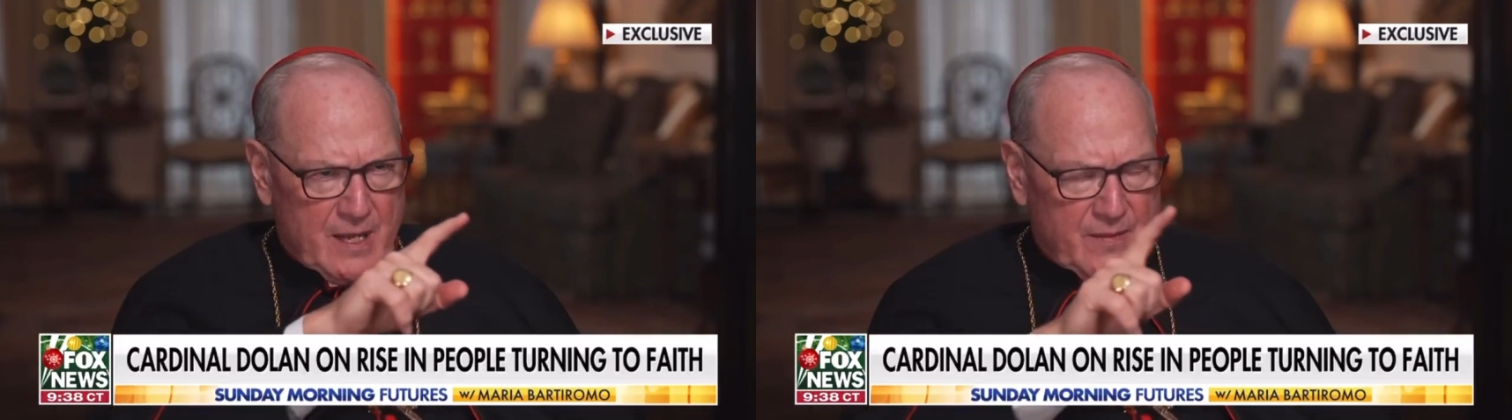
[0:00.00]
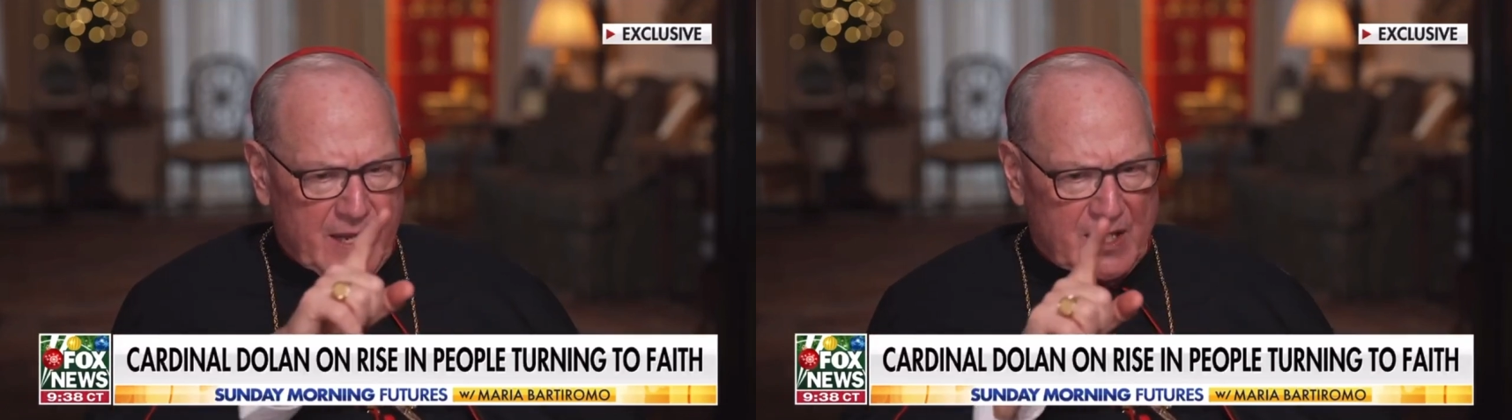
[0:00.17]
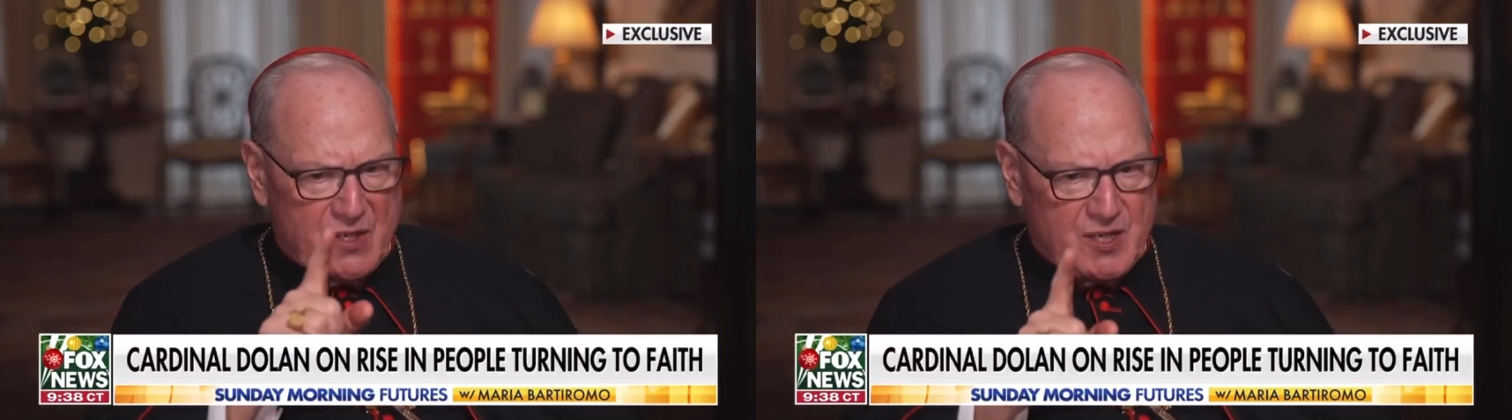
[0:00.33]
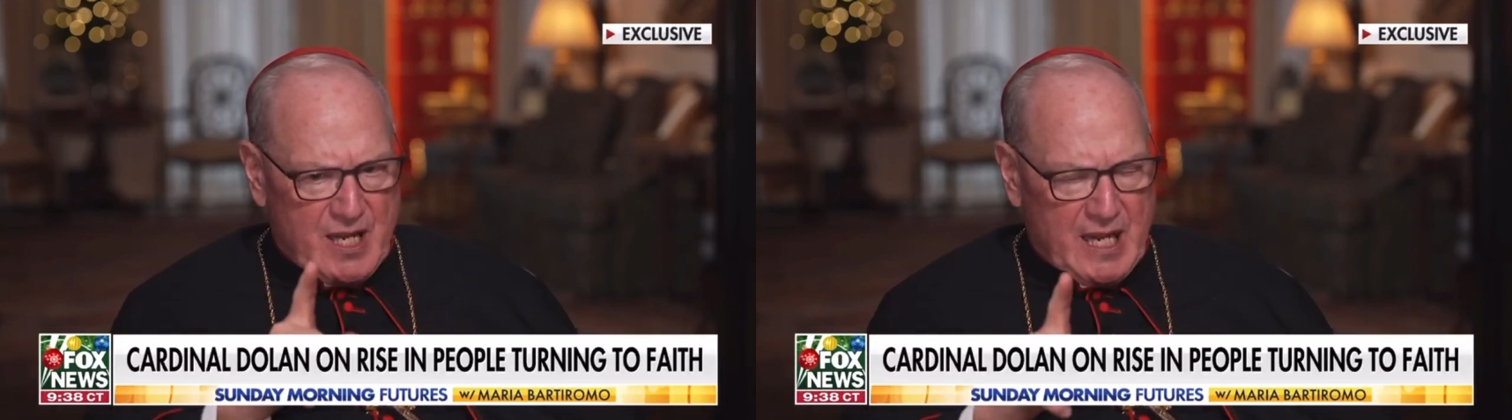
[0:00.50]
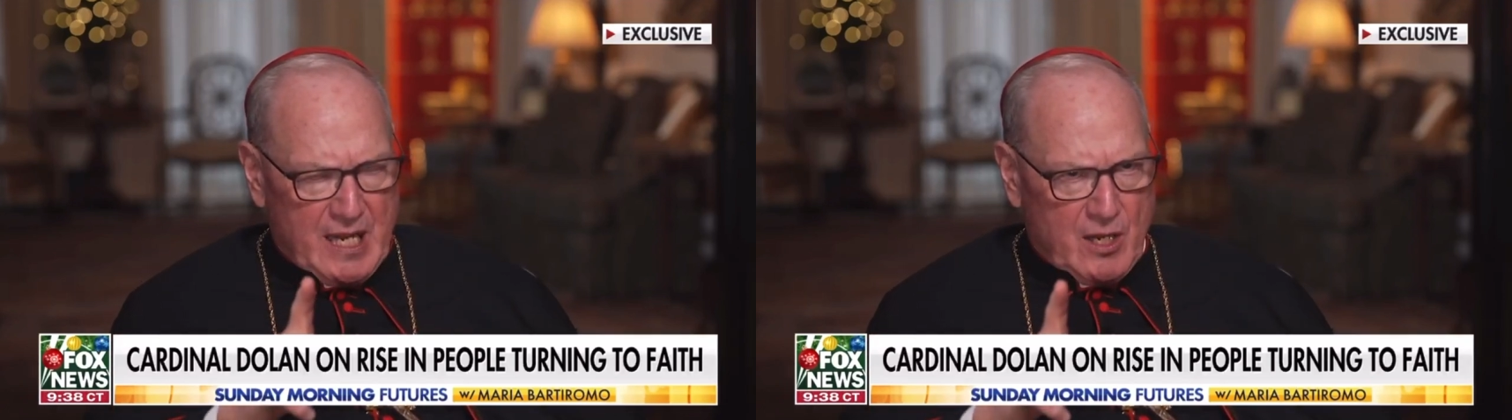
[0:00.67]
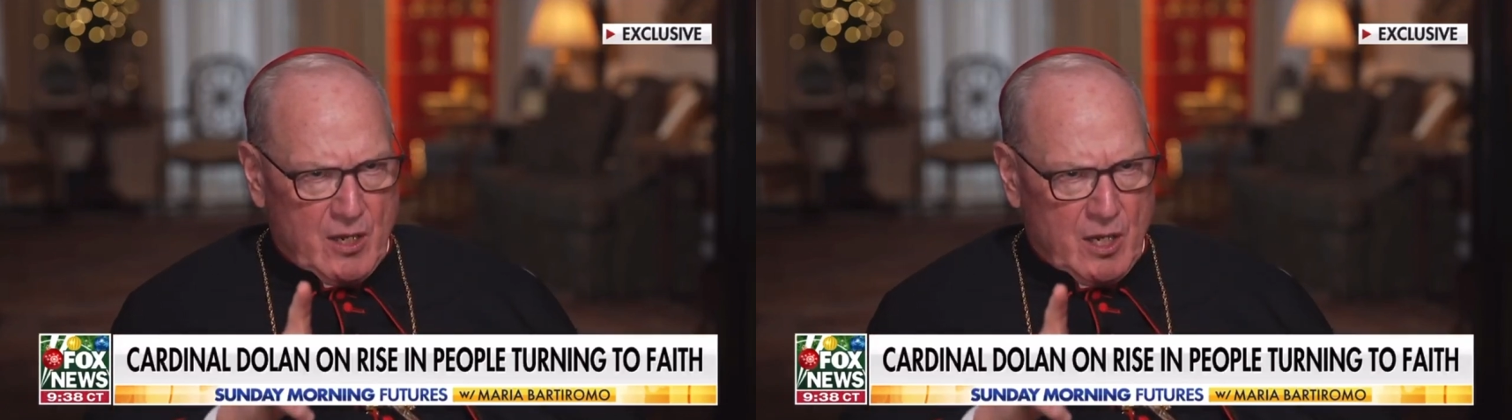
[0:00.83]
They
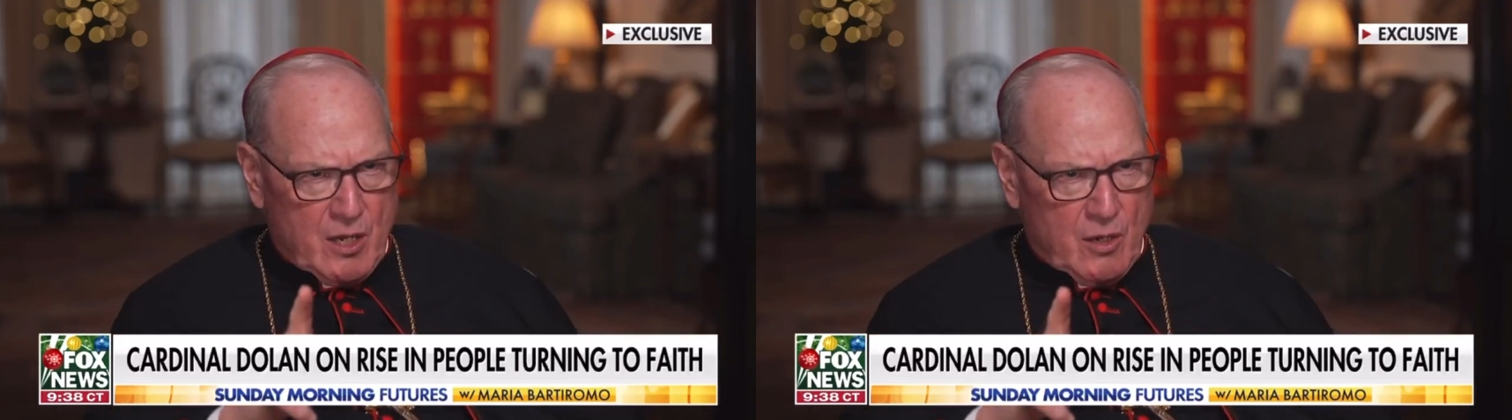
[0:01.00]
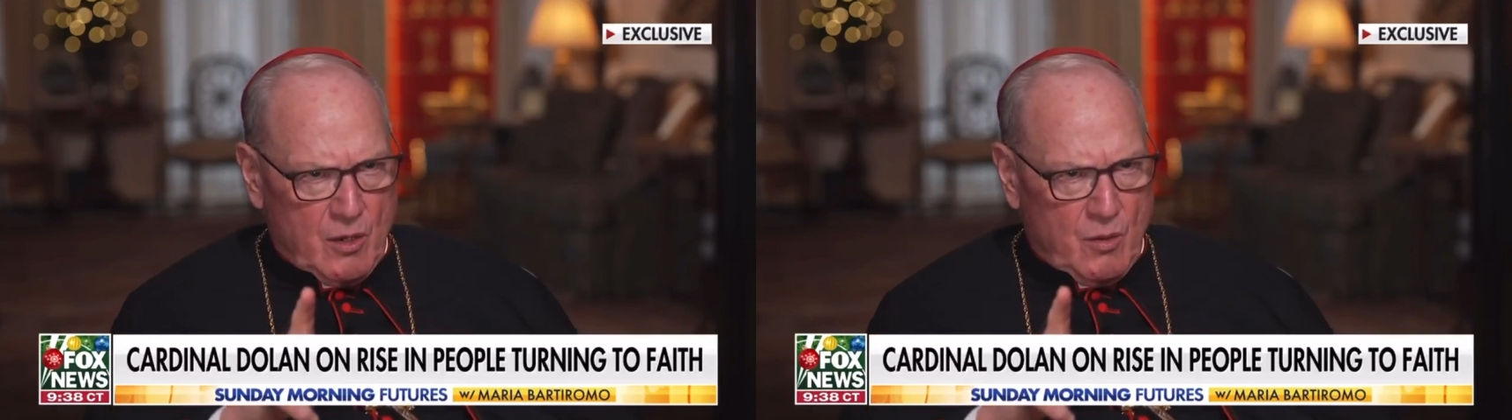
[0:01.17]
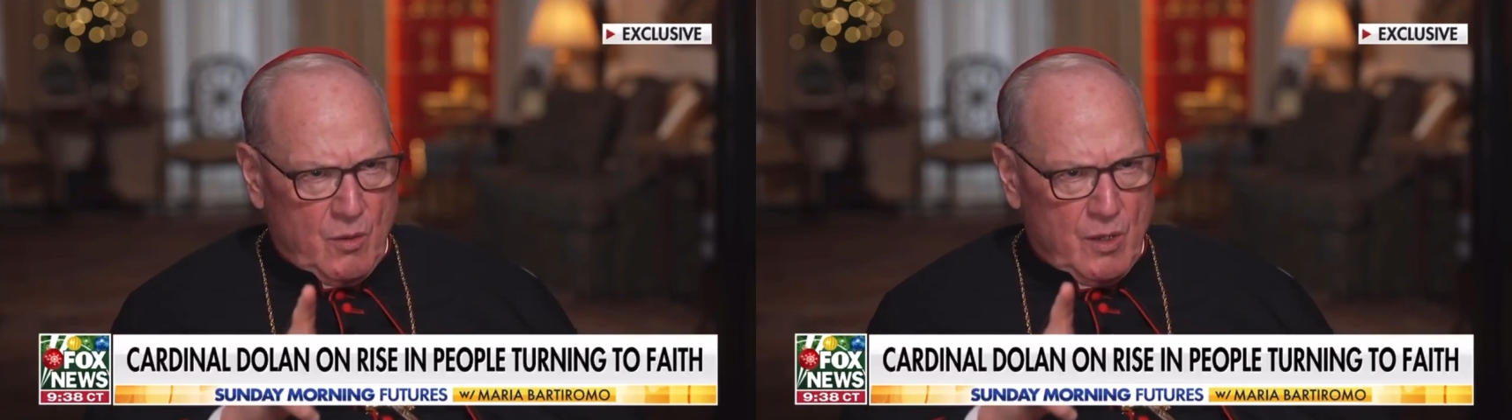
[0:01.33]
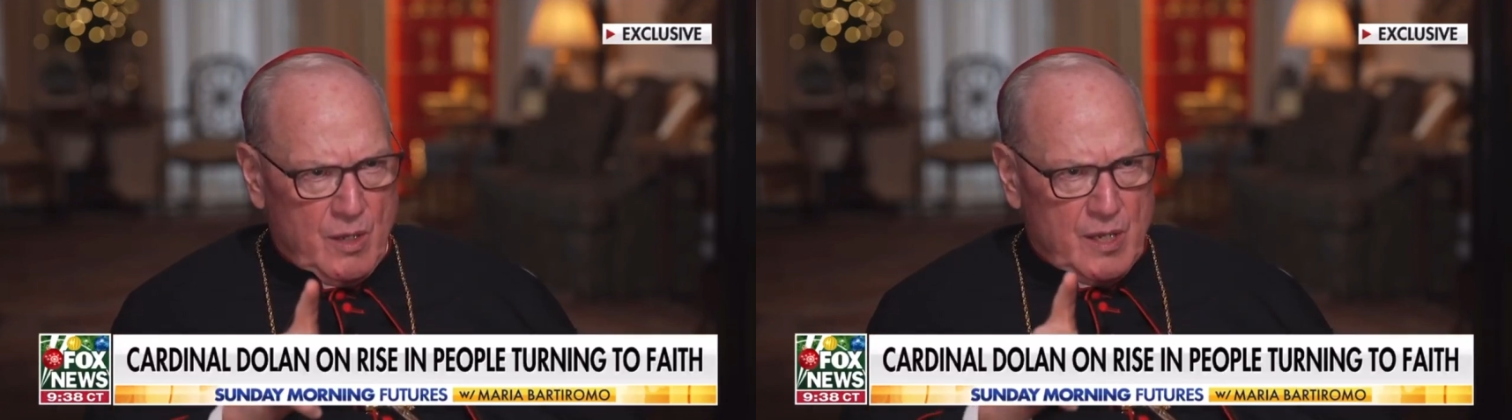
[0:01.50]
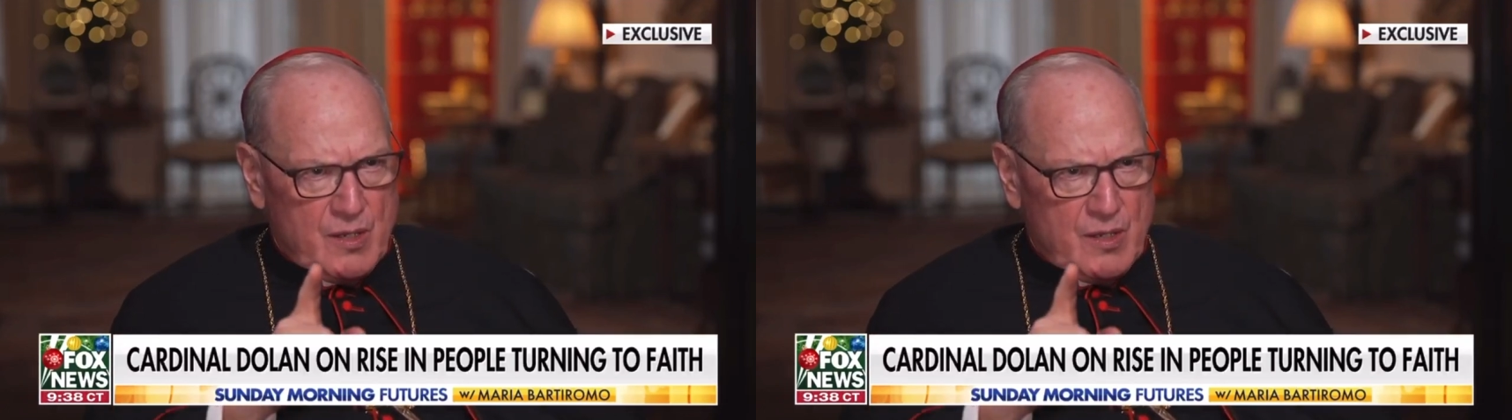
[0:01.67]
say, uh-oh,